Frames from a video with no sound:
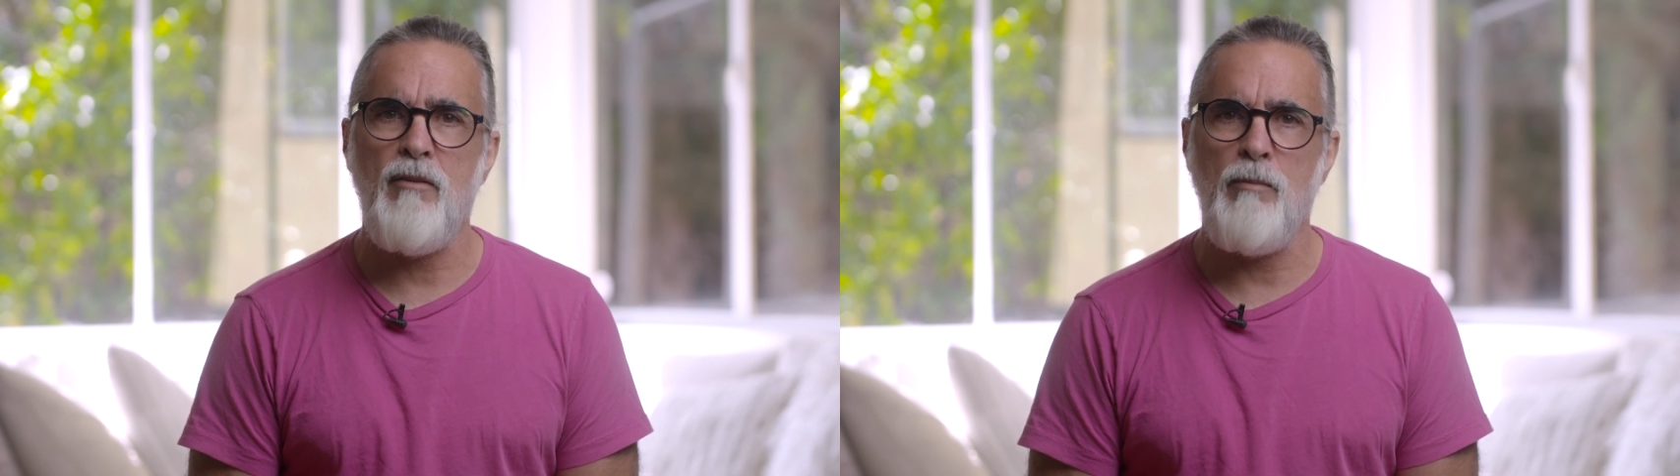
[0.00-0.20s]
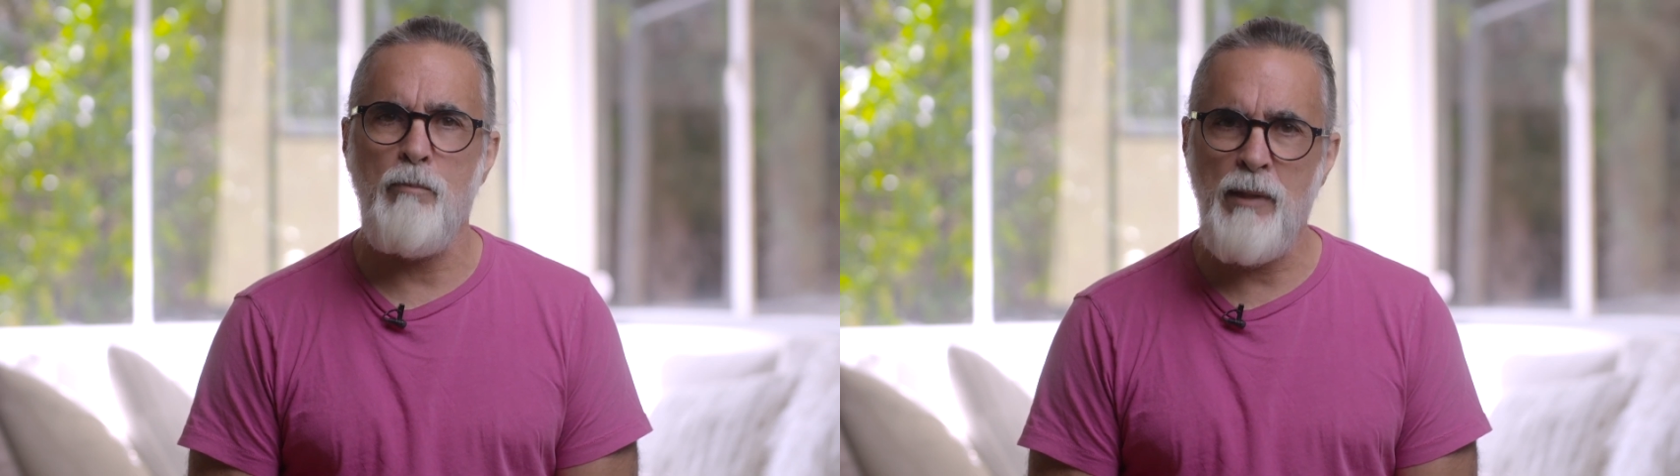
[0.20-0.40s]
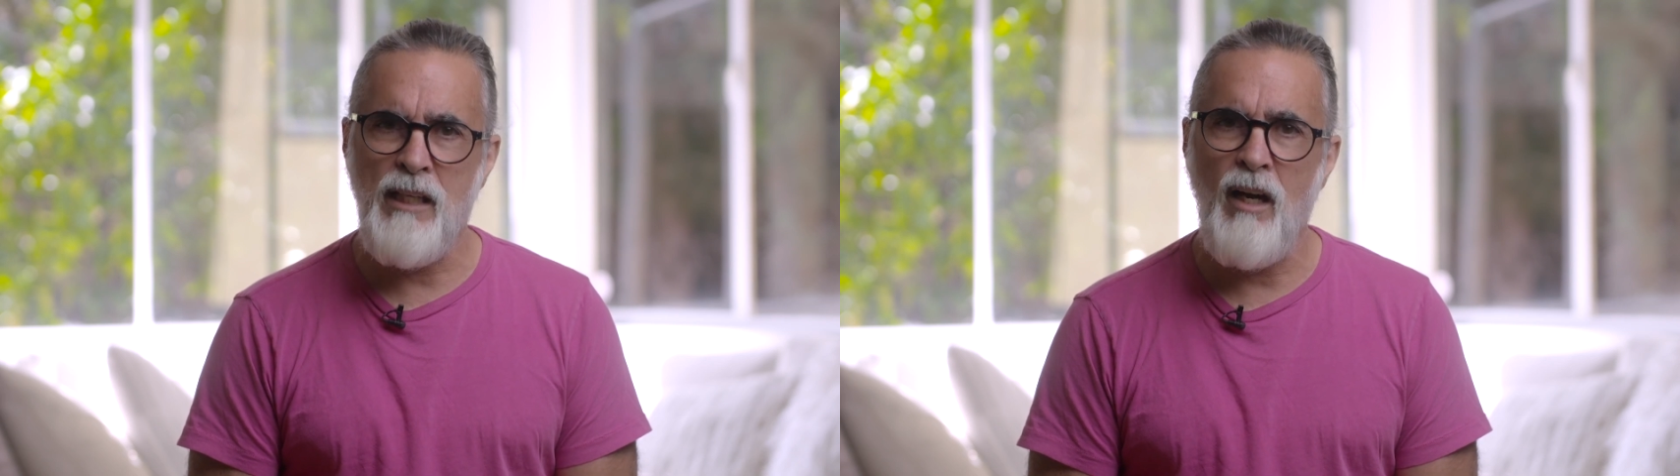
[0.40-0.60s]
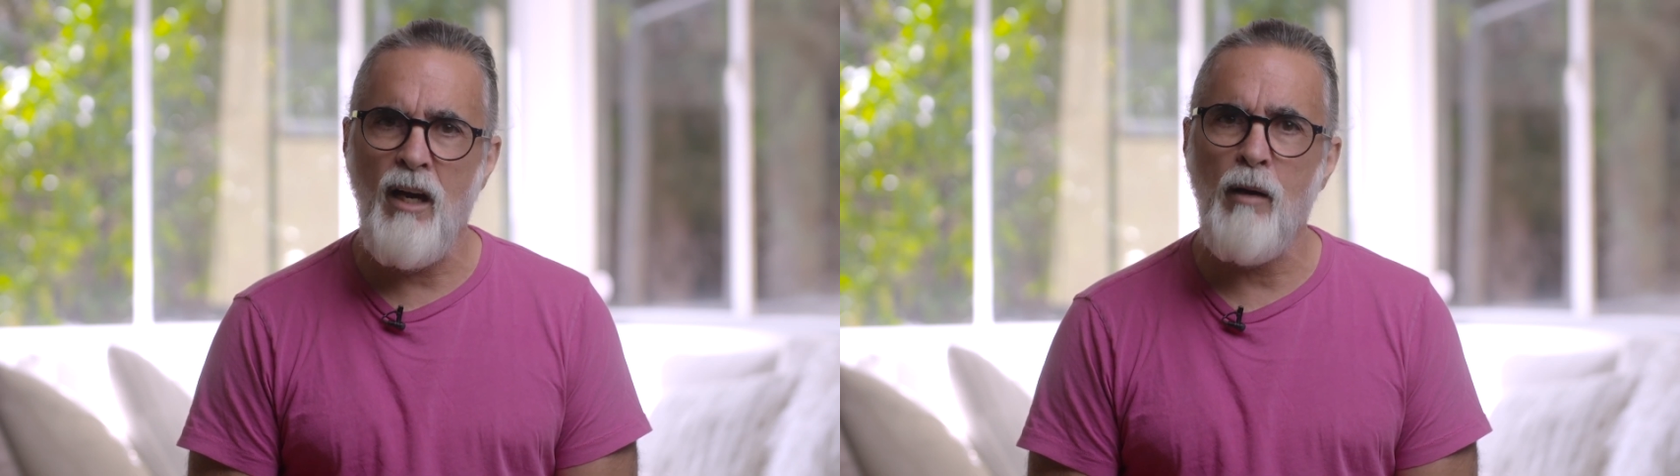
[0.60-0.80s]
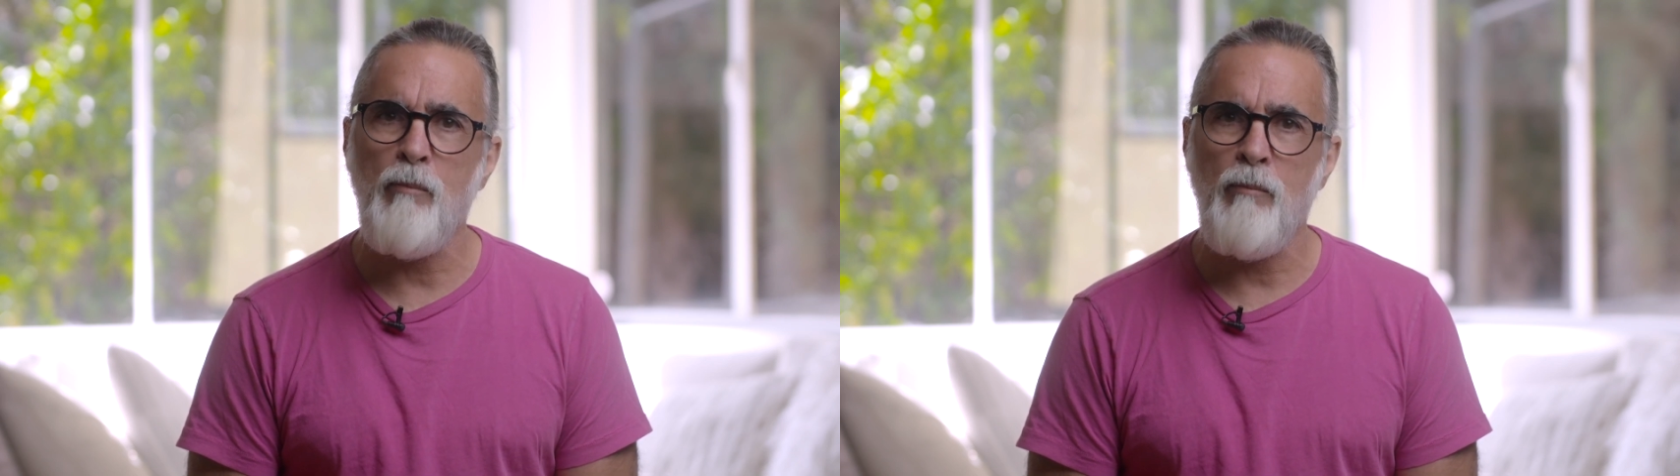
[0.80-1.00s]
to
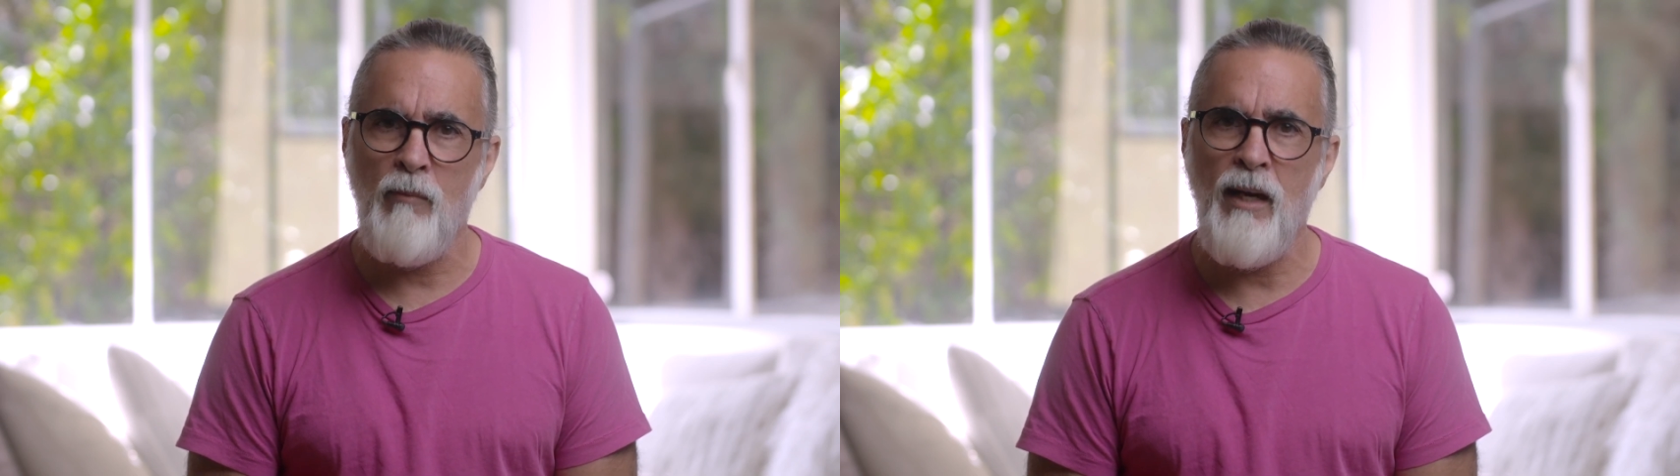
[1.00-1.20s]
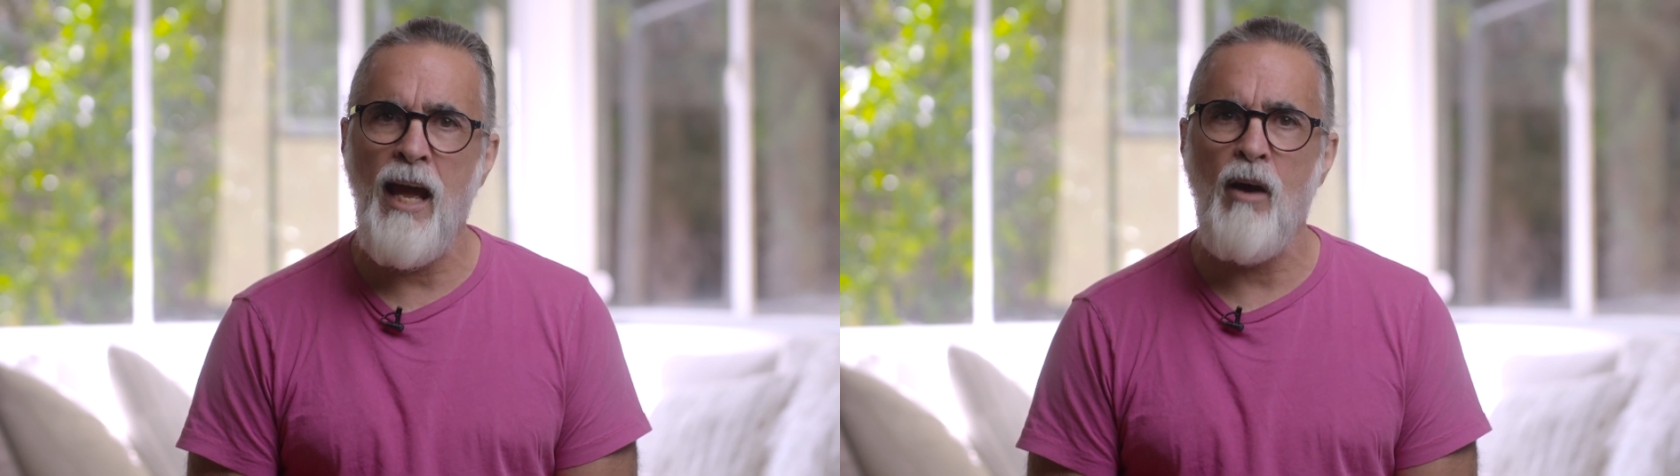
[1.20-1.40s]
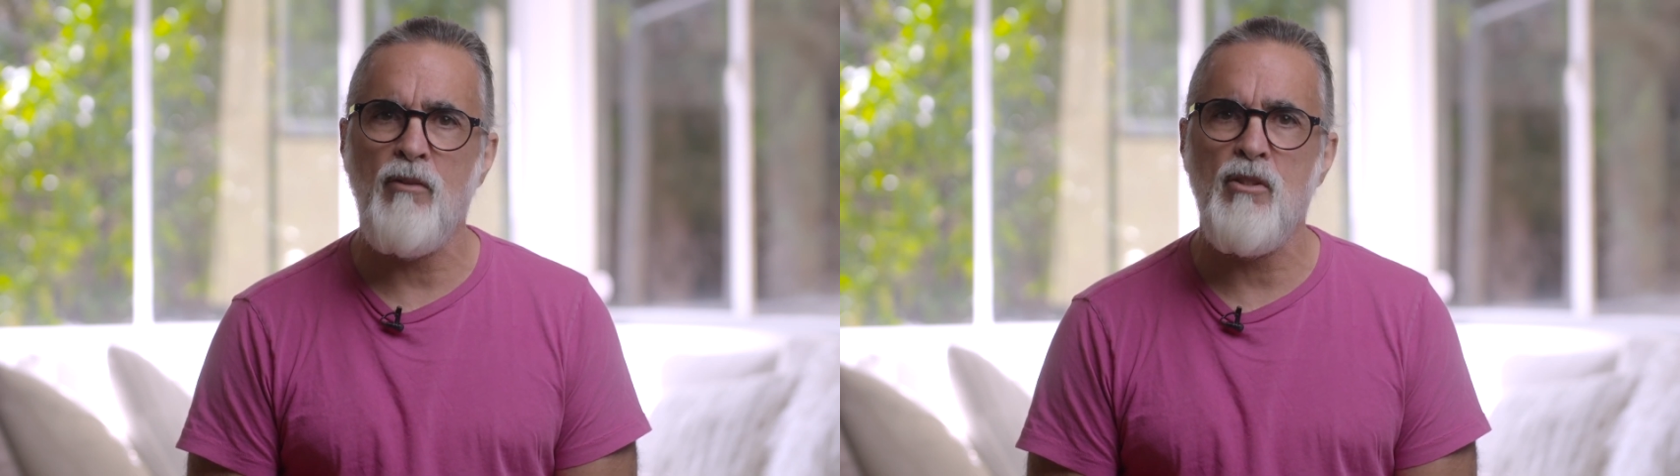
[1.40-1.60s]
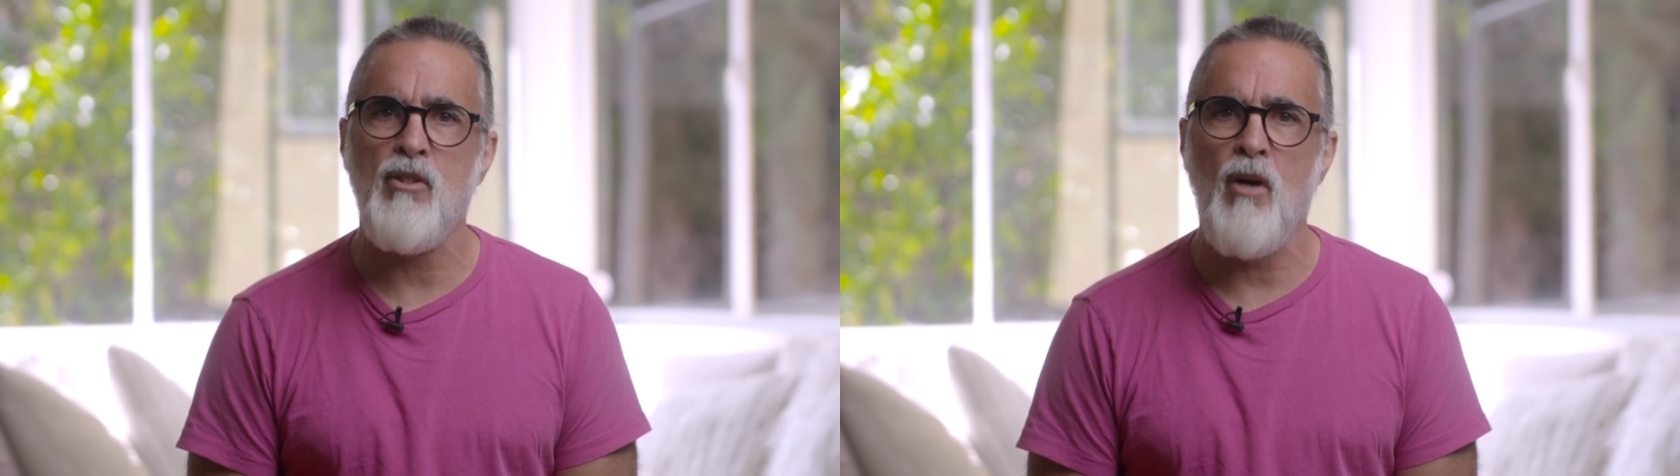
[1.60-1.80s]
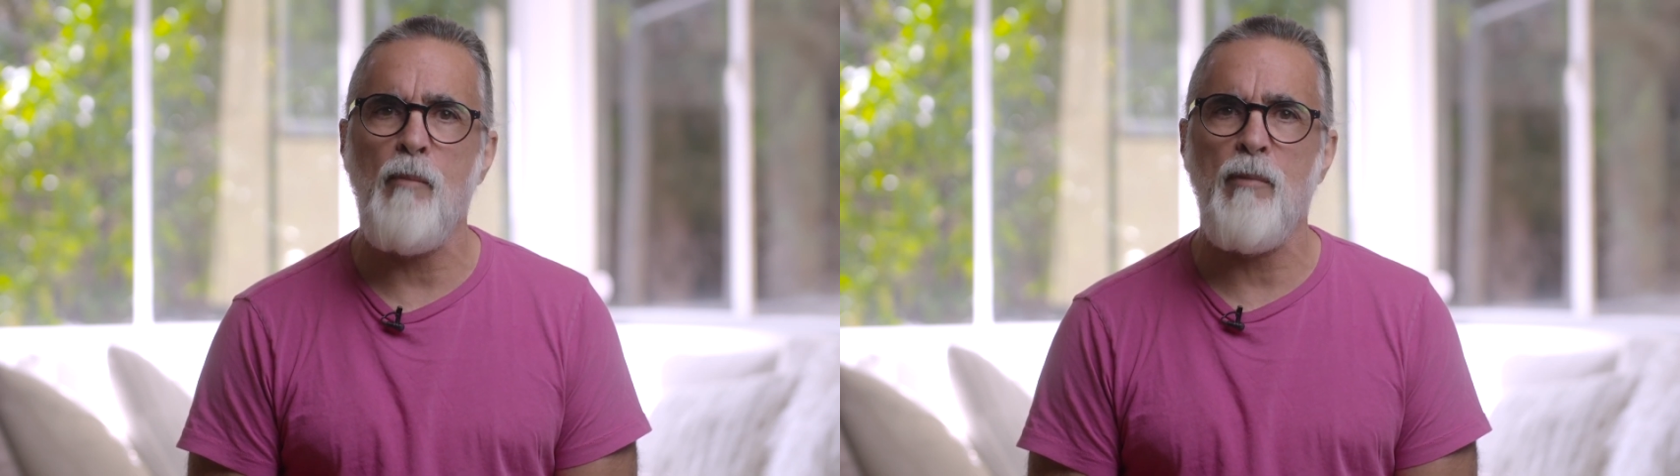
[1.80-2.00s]
become now to
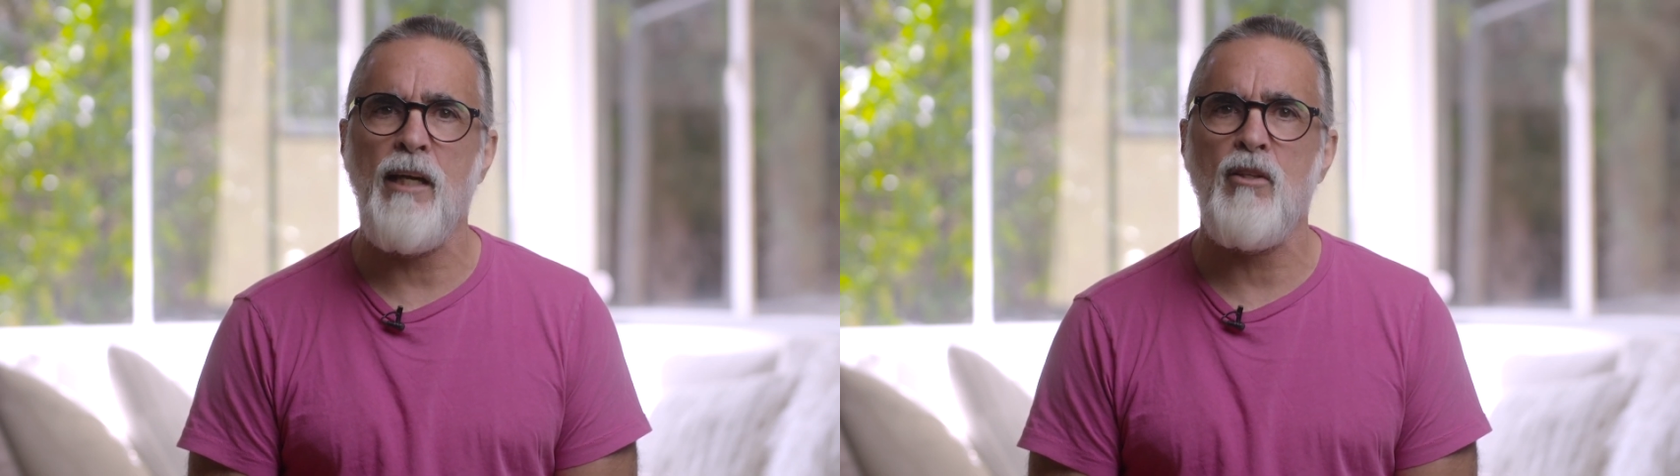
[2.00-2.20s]
drop my